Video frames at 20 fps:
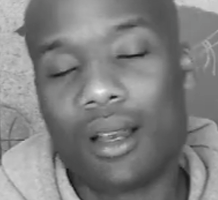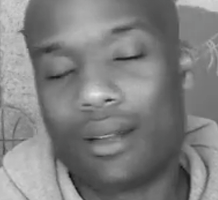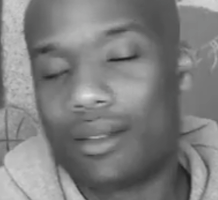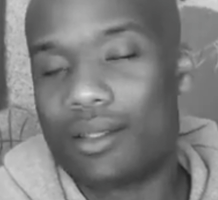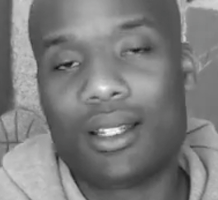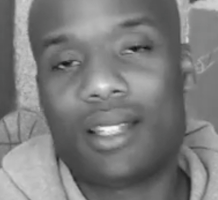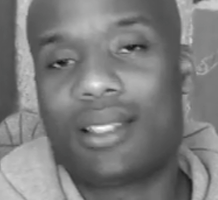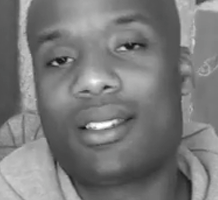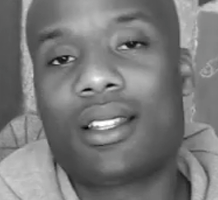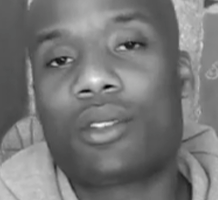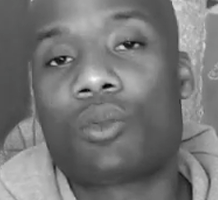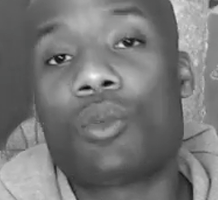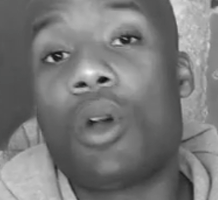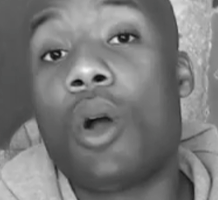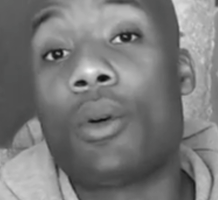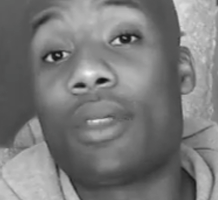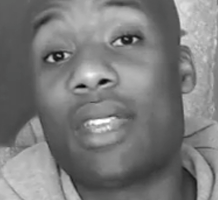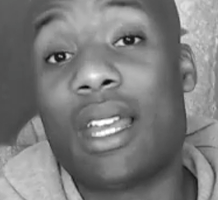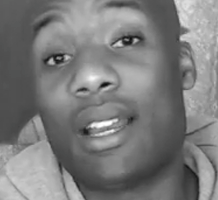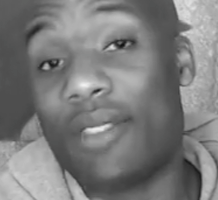There's nothing wrong
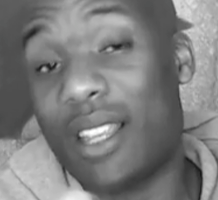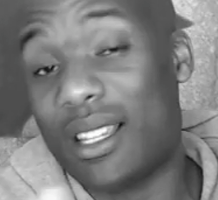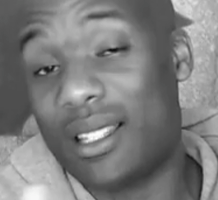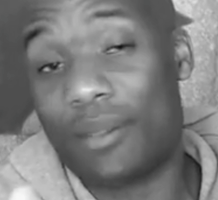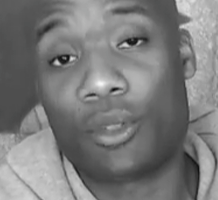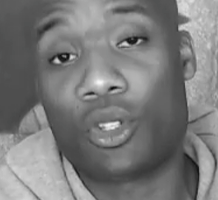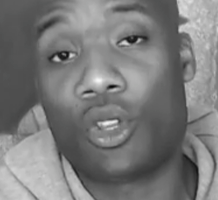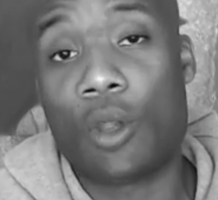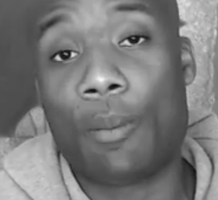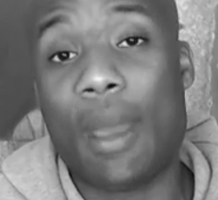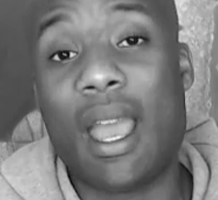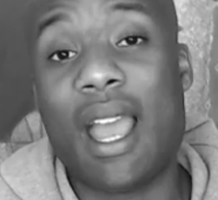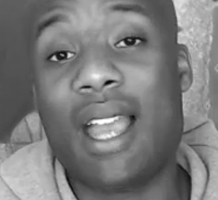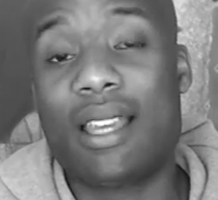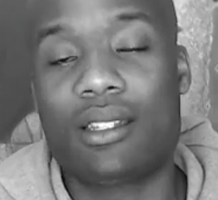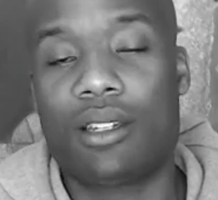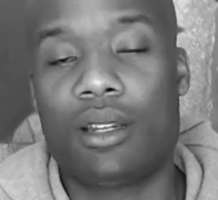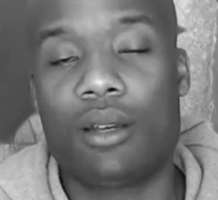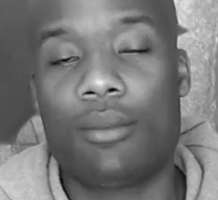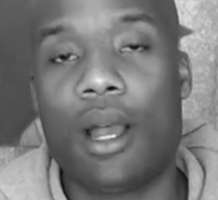with that if that's something you're
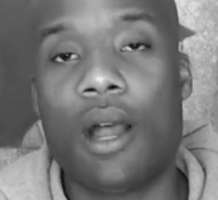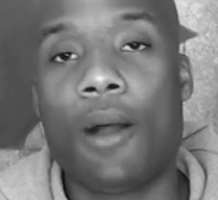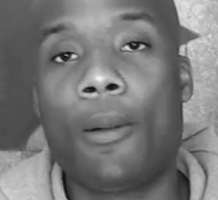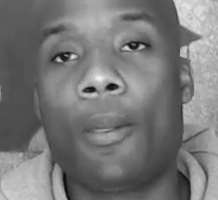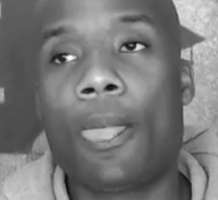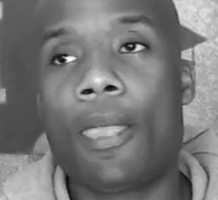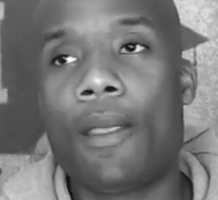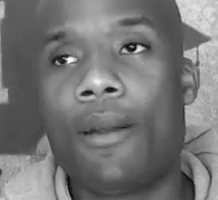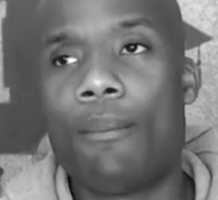passionate about.